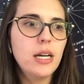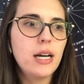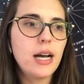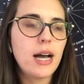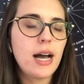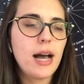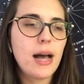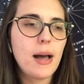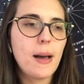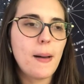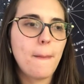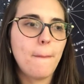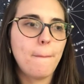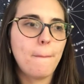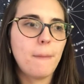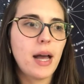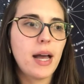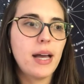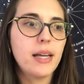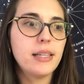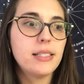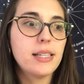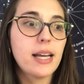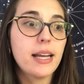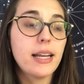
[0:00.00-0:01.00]
um,
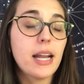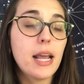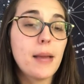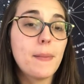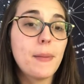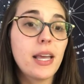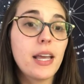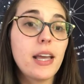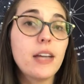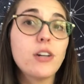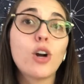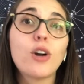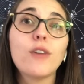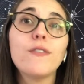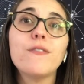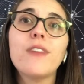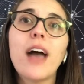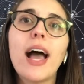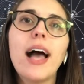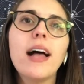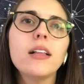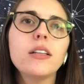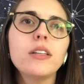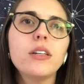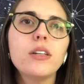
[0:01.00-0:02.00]
a dynamic in our
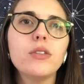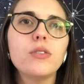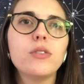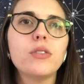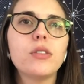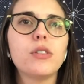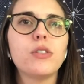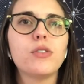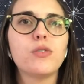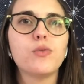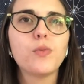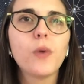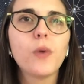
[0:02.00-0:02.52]
values as